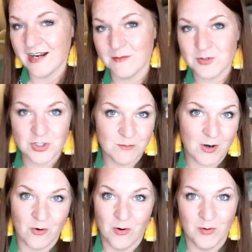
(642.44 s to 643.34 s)
And I'm sure
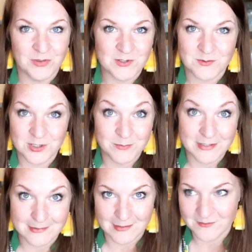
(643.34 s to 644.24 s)
Merritt will want this one too
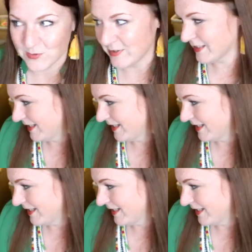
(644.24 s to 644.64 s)
because he loves sweet